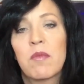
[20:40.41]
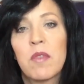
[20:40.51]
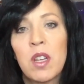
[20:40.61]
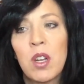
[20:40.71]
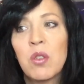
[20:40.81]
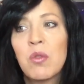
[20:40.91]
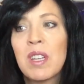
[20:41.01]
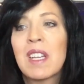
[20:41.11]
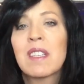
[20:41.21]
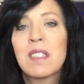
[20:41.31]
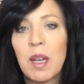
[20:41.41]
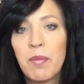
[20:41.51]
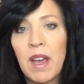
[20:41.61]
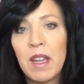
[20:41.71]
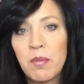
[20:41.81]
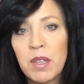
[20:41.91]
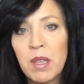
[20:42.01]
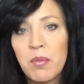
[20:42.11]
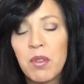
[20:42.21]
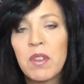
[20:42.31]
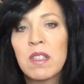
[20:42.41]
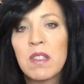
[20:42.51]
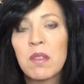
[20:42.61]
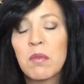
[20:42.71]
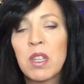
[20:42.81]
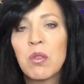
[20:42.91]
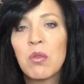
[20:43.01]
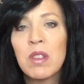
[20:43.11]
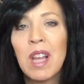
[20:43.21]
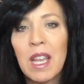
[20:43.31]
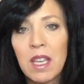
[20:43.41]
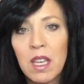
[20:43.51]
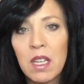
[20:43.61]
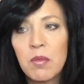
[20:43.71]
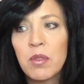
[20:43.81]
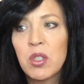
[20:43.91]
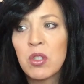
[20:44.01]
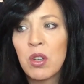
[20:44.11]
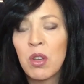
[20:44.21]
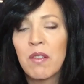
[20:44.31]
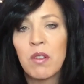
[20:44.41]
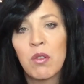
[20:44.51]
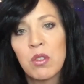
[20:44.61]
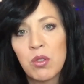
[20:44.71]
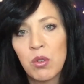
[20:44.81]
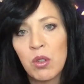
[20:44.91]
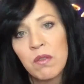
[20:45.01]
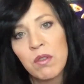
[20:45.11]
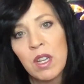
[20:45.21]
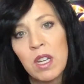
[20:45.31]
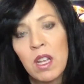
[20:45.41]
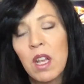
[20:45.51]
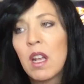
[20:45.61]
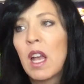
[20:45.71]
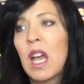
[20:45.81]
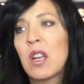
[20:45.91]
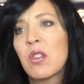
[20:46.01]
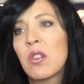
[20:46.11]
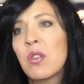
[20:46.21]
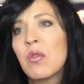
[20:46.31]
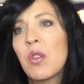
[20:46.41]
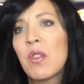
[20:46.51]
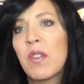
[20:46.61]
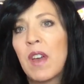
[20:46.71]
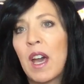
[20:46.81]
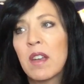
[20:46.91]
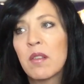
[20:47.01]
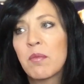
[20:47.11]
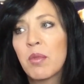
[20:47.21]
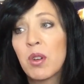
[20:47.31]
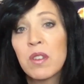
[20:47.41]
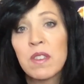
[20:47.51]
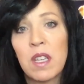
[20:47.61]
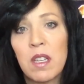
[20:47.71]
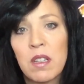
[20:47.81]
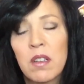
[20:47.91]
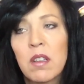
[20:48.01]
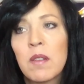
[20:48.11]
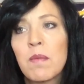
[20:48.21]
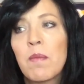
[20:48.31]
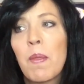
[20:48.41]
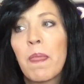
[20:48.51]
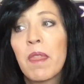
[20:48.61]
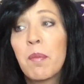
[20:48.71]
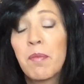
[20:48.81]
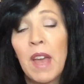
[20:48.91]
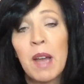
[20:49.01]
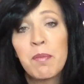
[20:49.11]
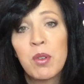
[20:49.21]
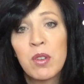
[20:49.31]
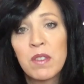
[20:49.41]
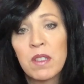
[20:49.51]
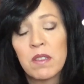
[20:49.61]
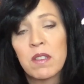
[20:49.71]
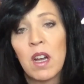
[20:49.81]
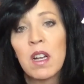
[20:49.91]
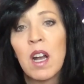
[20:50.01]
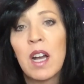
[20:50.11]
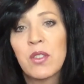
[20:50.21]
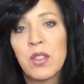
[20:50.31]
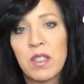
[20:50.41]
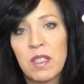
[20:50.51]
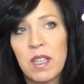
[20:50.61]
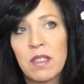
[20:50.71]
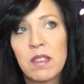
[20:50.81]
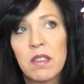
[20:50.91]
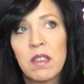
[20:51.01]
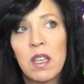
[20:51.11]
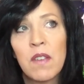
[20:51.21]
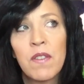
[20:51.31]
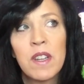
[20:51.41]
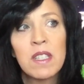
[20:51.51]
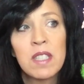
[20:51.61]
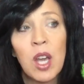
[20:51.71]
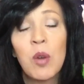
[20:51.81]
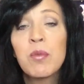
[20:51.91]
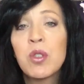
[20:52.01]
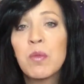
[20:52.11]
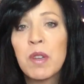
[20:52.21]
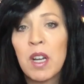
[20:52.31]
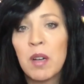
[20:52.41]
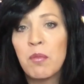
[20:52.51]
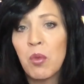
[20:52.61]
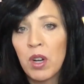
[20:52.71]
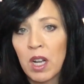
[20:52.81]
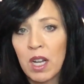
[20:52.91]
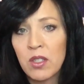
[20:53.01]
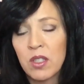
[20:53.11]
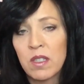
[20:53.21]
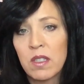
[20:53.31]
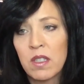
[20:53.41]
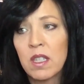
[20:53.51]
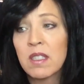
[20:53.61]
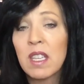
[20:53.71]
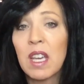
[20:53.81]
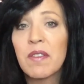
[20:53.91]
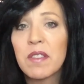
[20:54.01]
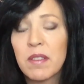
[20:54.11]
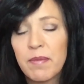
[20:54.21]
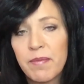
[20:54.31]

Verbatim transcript: you know you can accept that in people that doesn't mean you like it but you know you have no control over it and you know that that person the, that person's unconsciousness if it has helped you become more conscious it's a gift